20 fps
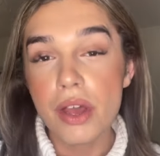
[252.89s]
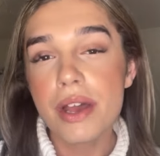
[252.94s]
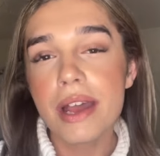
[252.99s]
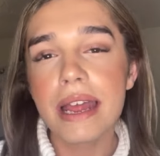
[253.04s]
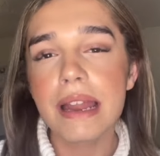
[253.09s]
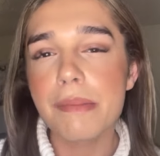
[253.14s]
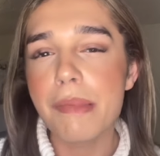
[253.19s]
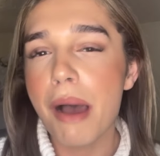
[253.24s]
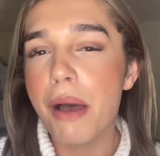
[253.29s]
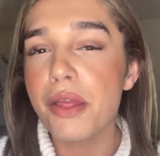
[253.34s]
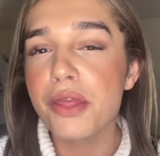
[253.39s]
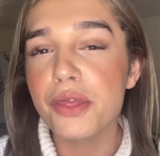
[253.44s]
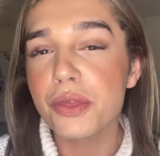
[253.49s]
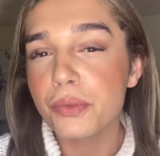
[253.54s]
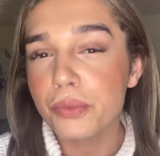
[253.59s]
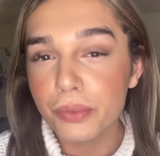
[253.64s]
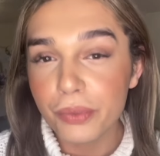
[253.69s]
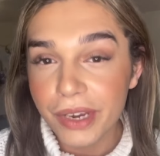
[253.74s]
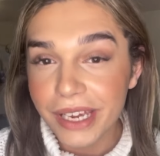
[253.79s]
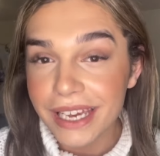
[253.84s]
In about
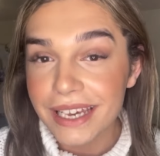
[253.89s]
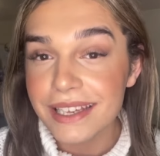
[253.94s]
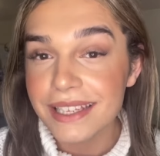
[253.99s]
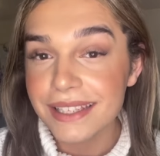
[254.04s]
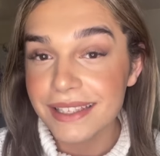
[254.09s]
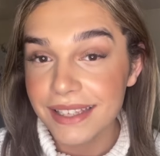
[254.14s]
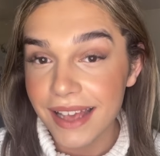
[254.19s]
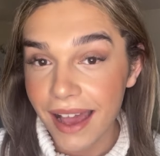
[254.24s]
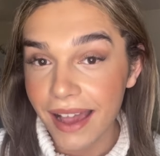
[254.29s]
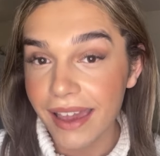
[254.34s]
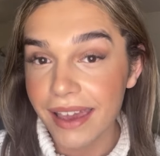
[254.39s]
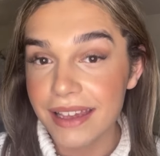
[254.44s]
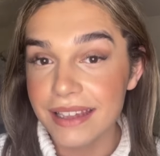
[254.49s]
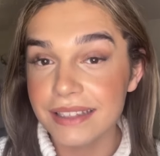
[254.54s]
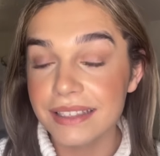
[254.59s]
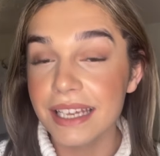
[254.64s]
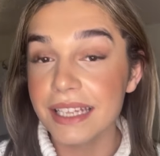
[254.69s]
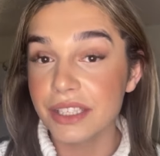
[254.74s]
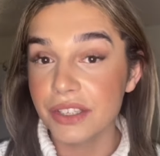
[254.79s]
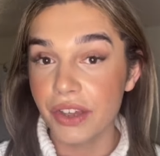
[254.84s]
three seconds,
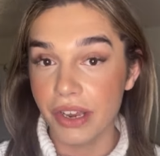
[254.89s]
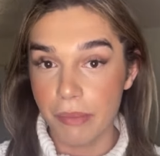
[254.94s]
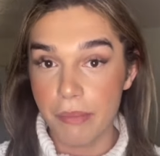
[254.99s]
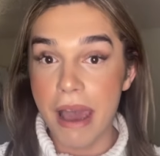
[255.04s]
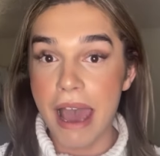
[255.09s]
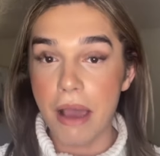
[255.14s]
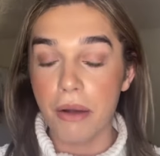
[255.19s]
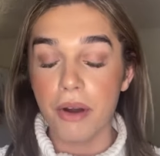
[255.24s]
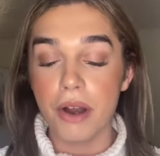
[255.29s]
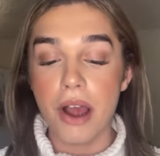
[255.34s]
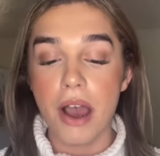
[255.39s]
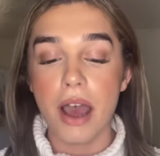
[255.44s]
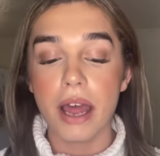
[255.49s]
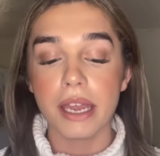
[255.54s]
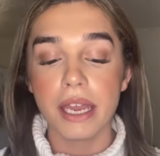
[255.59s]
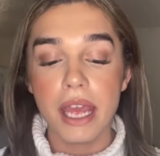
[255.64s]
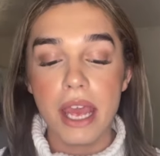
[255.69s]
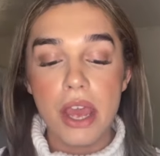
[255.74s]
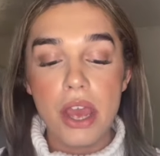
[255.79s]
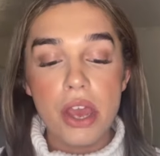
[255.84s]
it's gonna power on.
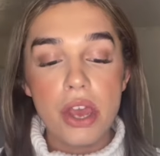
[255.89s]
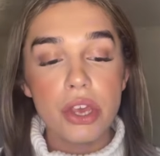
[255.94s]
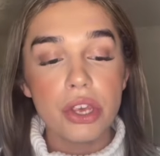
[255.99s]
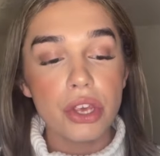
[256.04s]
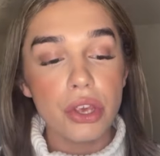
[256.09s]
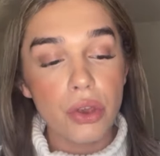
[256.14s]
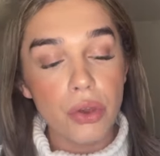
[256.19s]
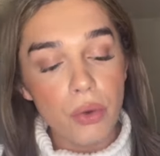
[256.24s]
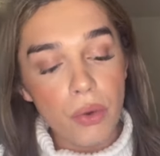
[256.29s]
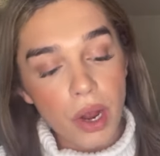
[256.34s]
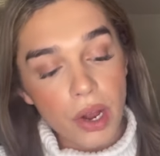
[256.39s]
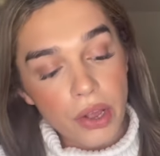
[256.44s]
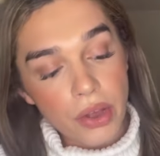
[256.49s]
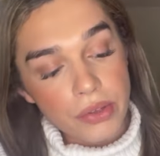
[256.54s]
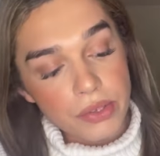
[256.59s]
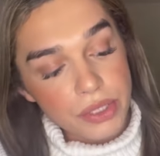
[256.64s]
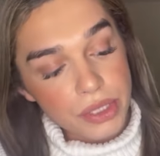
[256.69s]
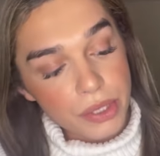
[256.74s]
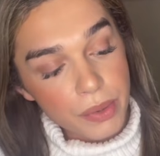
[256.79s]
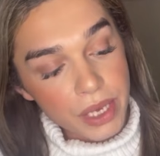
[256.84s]
You are
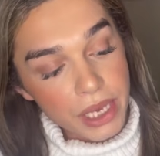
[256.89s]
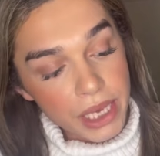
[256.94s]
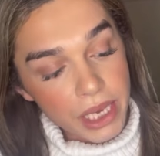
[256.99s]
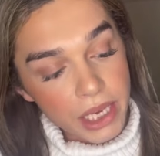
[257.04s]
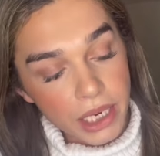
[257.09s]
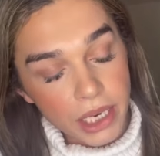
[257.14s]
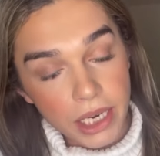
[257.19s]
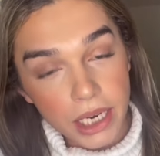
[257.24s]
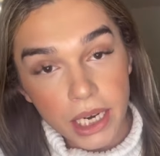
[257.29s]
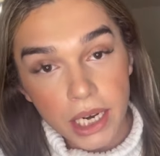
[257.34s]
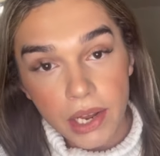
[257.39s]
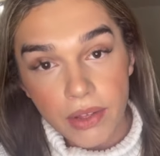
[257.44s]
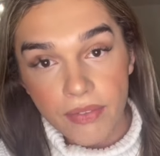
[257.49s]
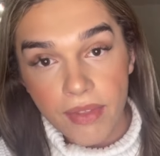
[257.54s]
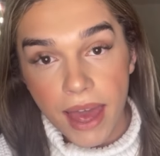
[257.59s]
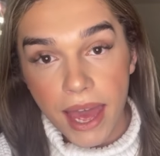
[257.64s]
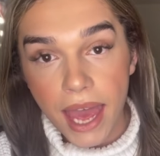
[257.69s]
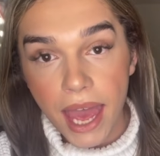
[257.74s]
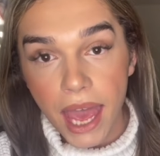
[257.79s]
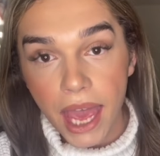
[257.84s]
going to hear
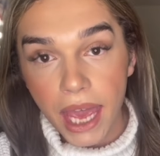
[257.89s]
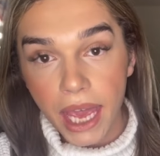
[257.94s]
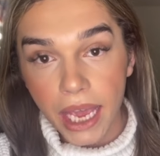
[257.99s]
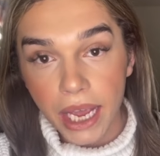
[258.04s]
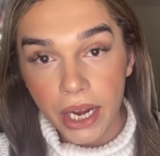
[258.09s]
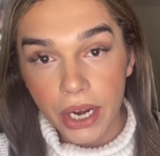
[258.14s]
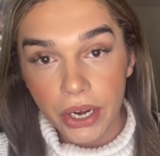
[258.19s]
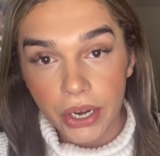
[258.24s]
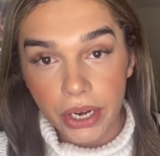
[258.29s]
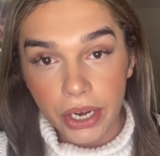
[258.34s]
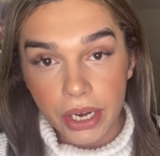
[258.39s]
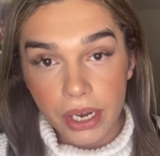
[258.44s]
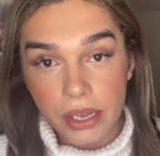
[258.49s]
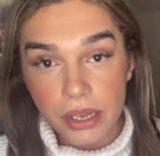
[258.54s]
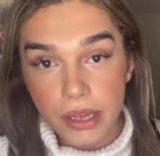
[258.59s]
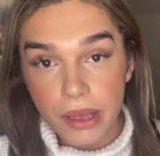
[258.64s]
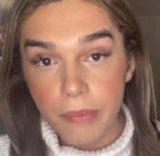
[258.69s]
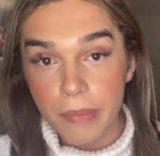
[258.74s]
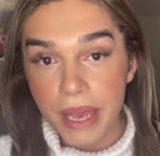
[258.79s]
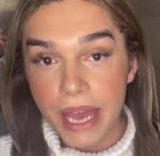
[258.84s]
that air
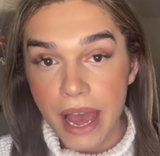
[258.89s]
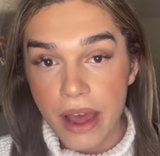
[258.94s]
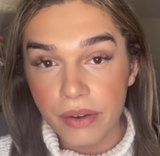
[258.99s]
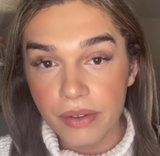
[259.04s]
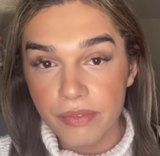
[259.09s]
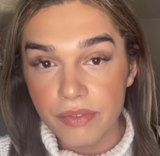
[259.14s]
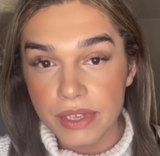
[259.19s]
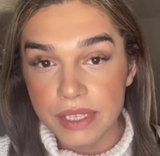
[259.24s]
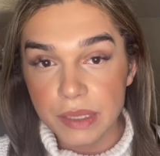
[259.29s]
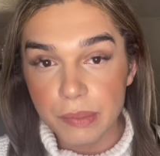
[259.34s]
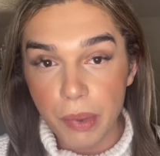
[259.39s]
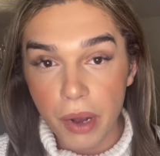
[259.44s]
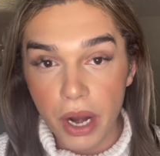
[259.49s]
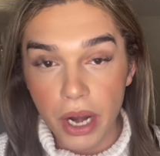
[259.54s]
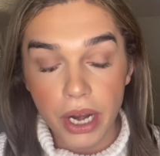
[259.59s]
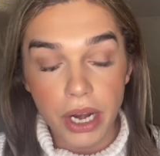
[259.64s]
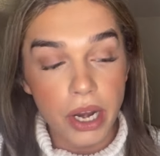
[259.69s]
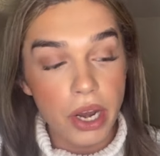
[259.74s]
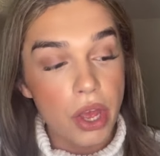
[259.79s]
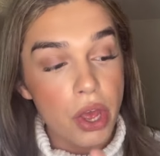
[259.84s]
coming out of this
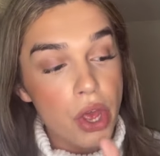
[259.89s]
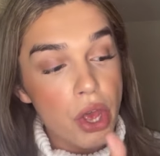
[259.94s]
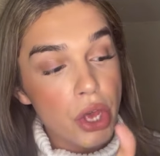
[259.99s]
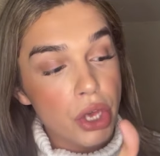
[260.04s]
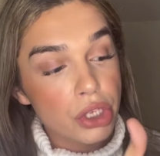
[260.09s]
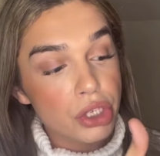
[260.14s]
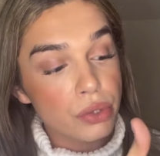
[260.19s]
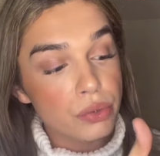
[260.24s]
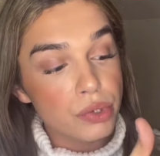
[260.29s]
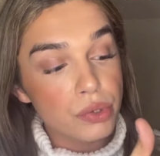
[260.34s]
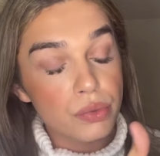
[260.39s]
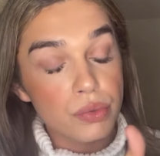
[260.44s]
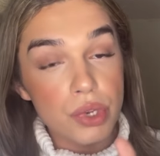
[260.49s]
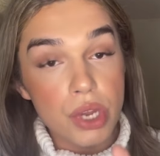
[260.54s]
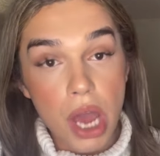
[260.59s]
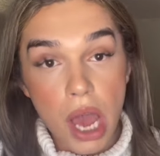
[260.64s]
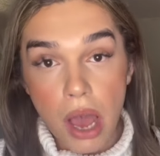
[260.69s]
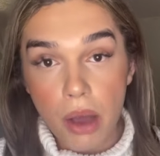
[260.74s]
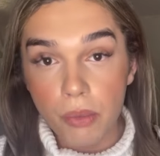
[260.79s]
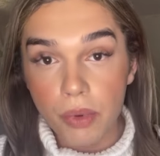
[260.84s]
part you do
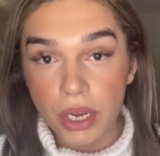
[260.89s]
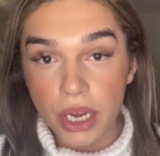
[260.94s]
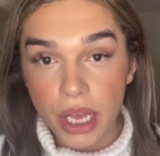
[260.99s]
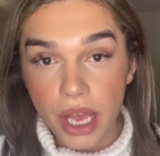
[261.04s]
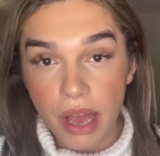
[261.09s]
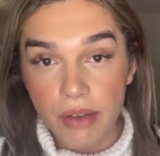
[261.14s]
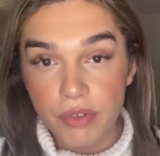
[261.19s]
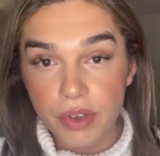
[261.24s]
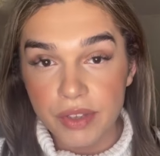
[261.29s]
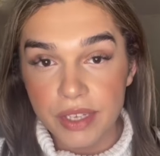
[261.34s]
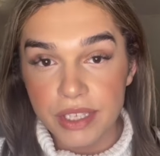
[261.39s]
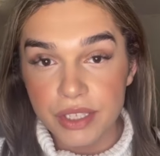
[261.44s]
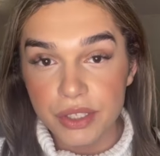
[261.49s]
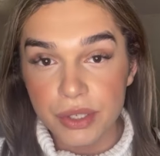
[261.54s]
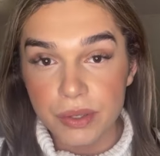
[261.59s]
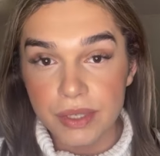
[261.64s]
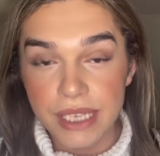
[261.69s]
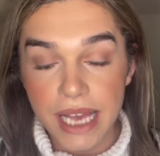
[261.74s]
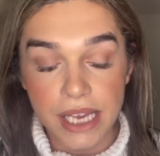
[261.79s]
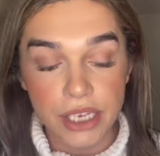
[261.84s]
not want to cover these two
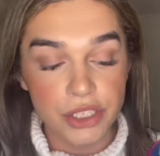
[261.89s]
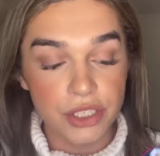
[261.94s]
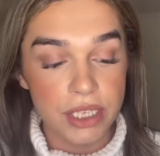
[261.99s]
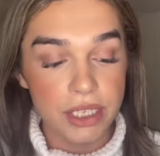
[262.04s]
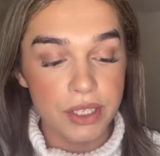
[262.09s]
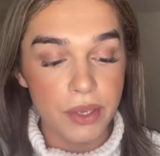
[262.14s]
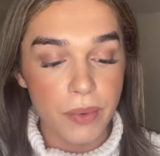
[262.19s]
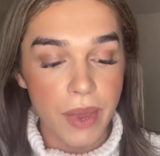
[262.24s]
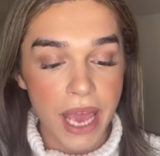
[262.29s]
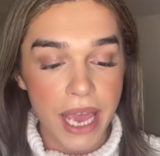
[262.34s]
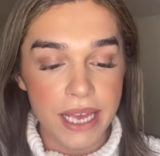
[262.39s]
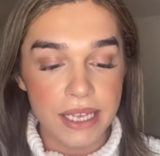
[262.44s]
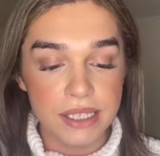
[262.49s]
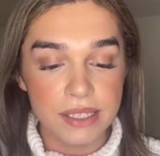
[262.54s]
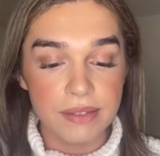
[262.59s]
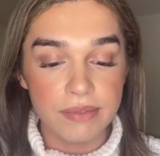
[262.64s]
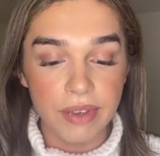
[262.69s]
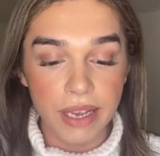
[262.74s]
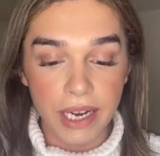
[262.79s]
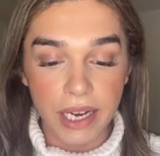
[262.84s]
sections, okay? It's
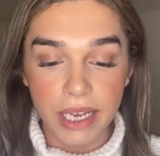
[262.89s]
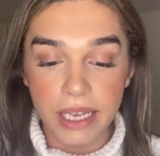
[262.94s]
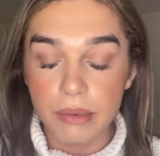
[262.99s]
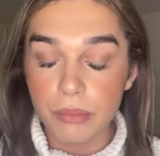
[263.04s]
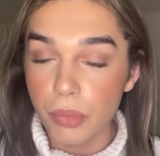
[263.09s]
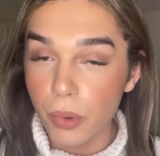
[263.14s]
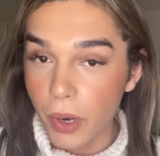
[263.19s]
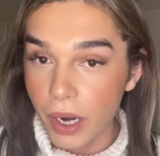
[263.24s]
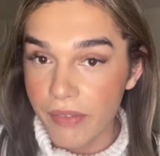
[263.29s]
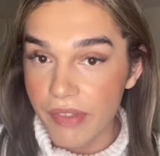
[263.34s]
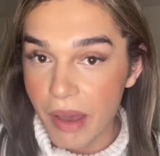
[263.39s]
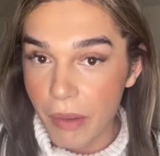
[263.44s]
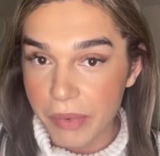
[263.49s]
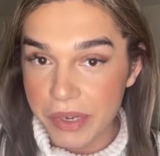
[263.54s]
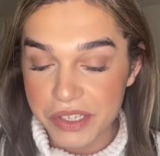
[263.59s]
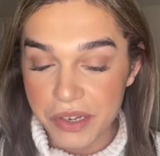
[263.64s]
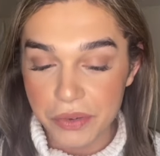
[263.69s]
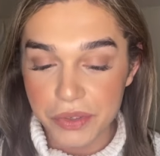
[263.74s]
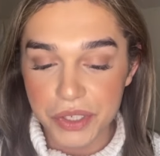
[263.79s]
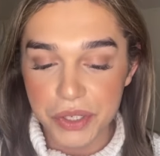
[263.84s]
very important that we
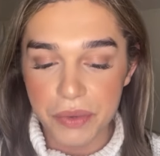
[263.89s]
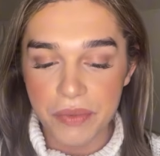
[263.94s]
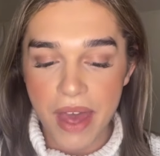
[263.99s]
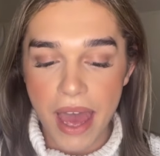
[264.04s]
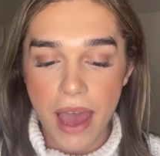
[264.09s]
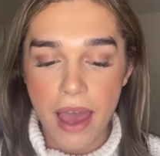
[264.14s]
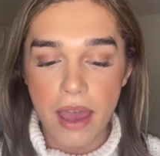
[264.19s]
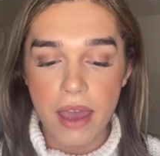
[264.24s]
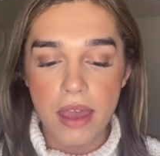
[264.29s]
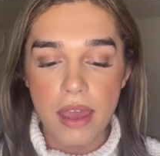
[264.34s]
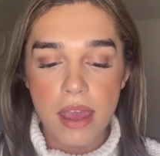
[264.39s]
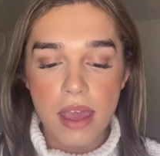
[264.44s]
don't do that.